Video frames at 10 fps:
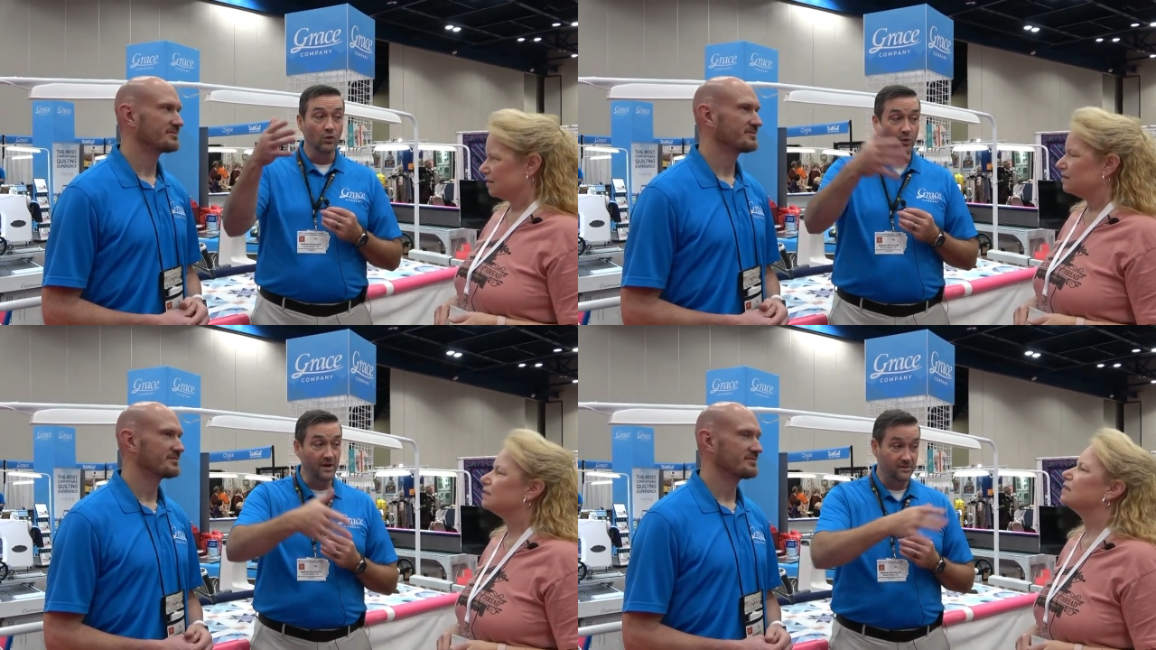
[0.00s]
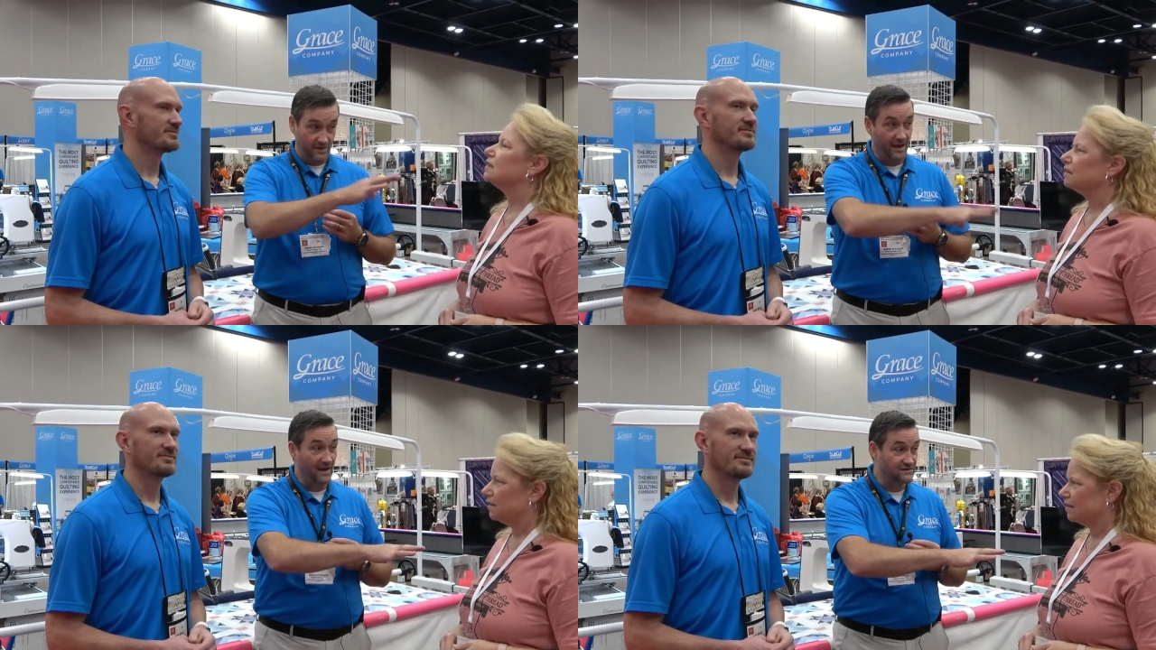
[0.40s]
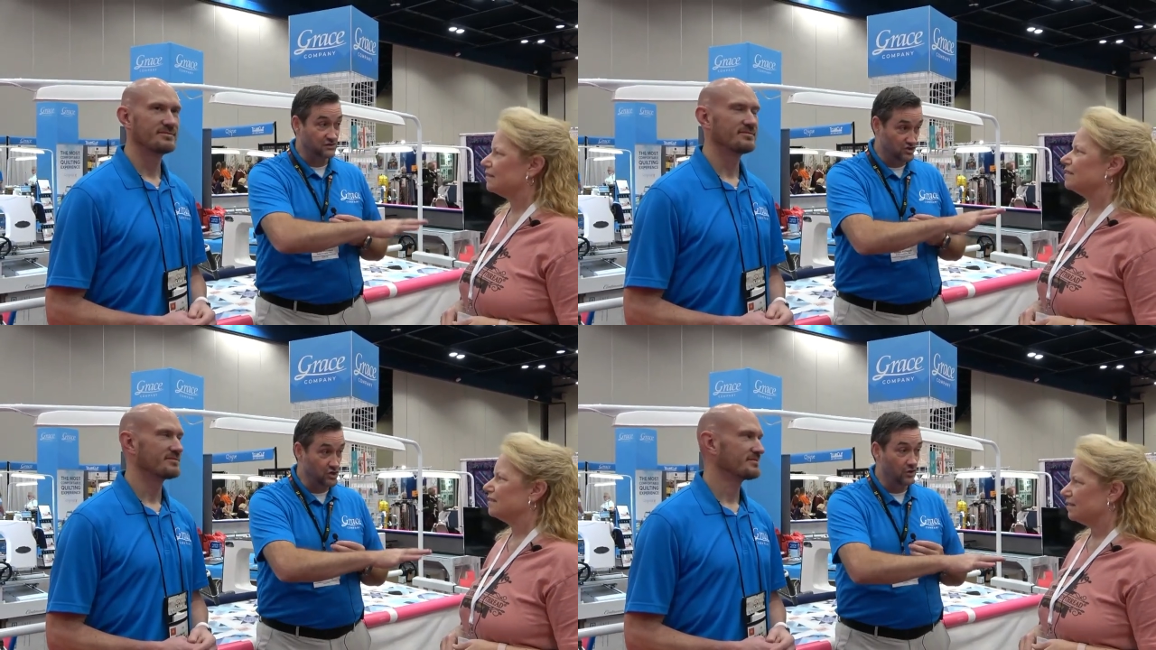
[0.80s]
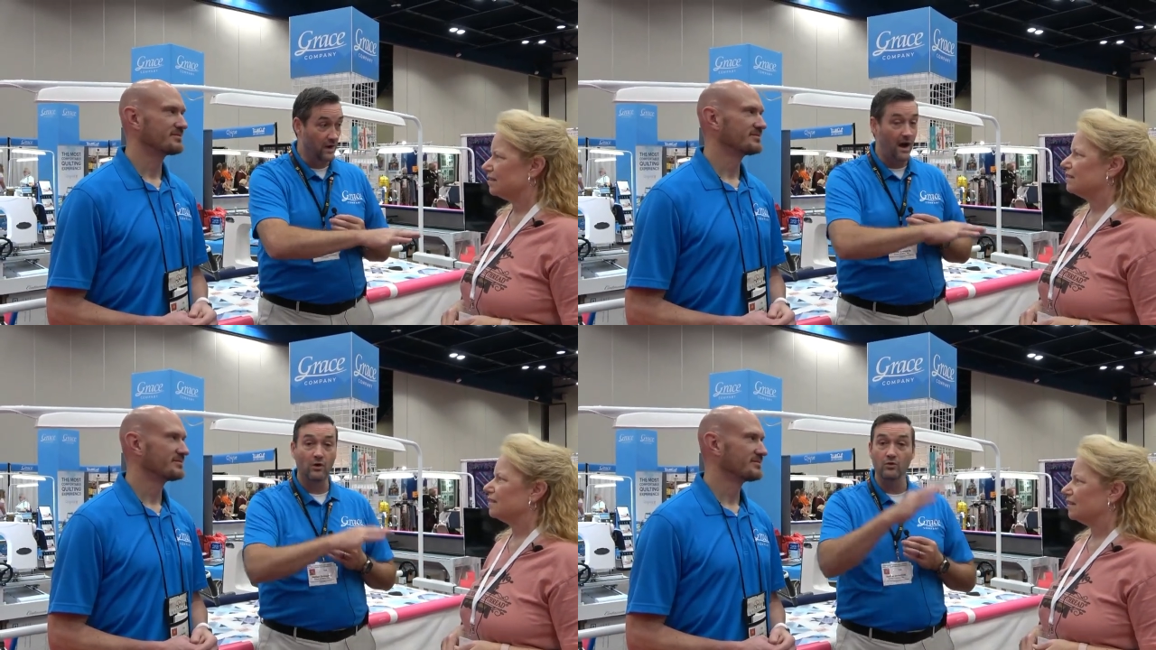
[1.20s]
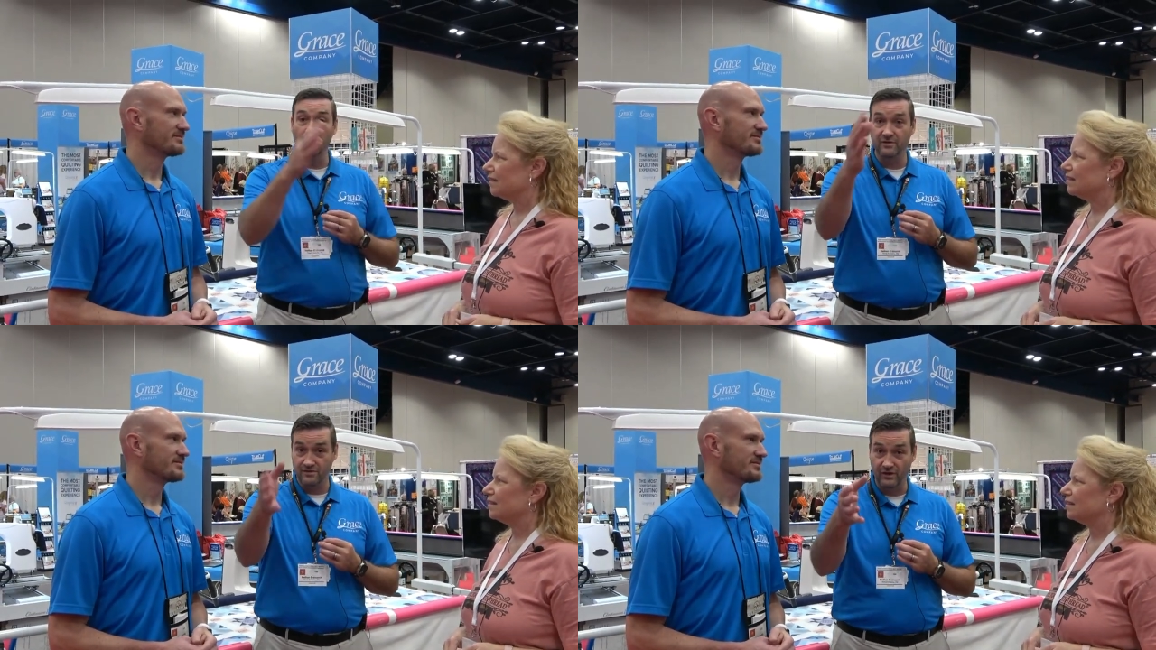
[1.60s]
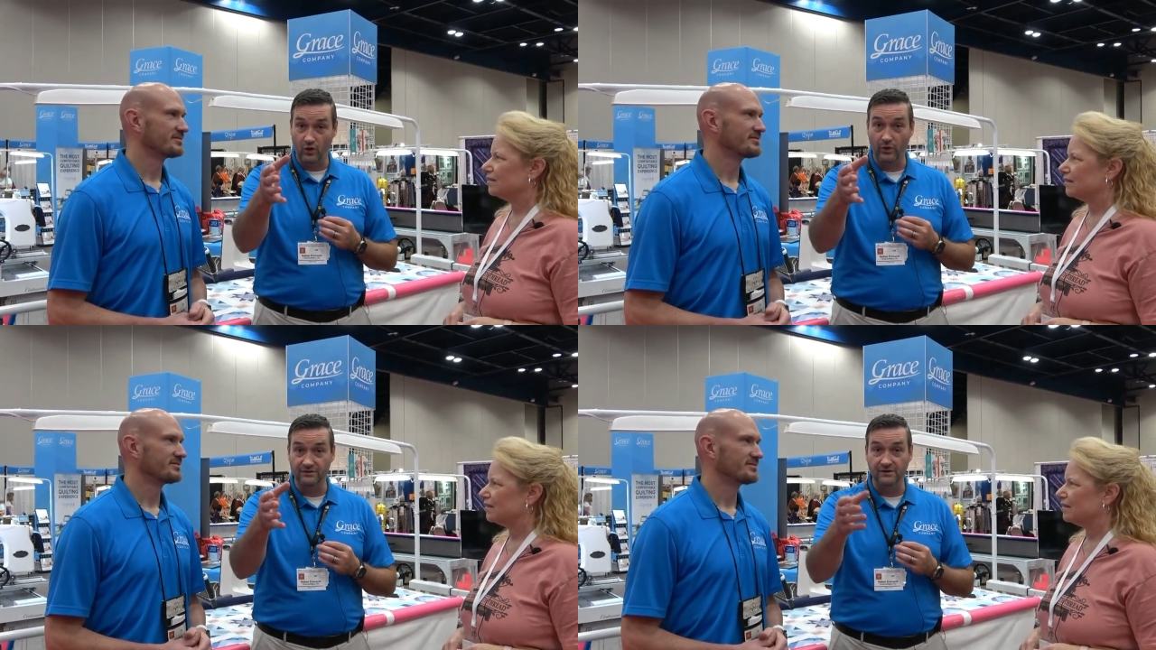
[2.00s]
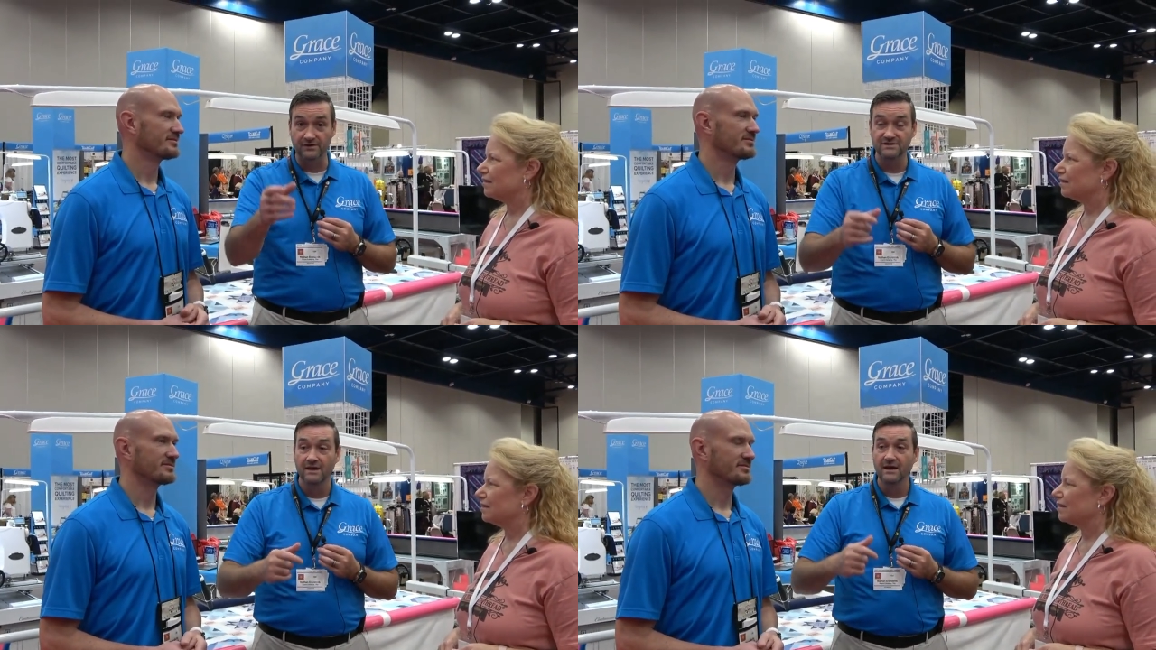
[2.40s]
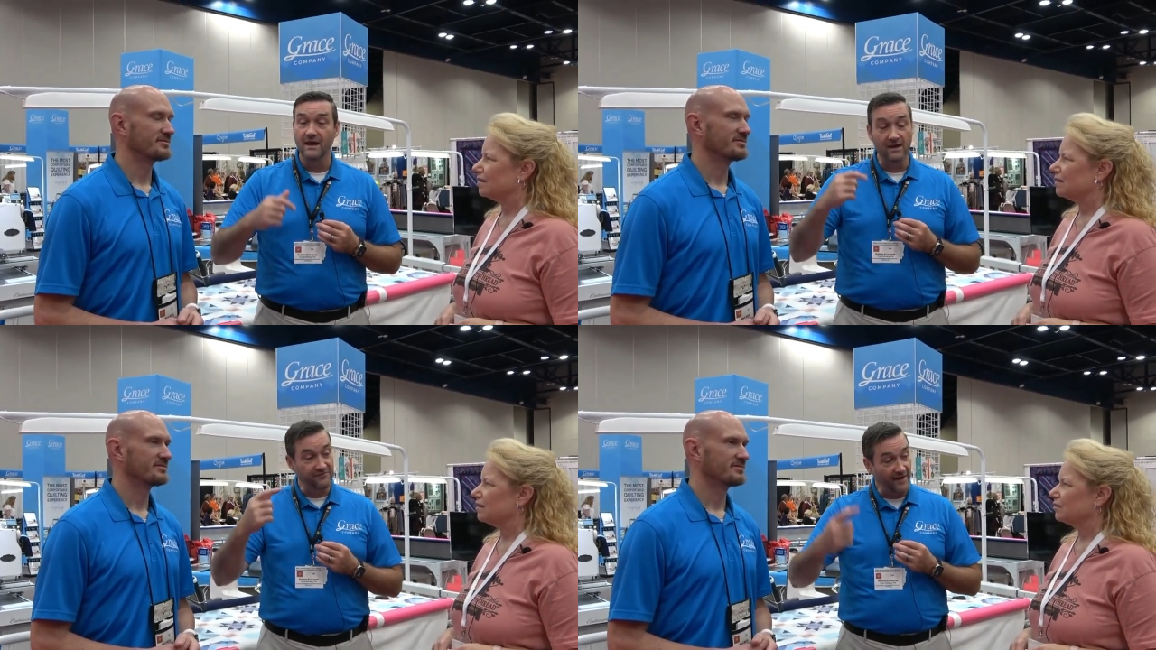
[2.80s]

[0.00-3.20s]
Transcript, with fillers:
Speaker 1: with, in essence, you, out with the quilters and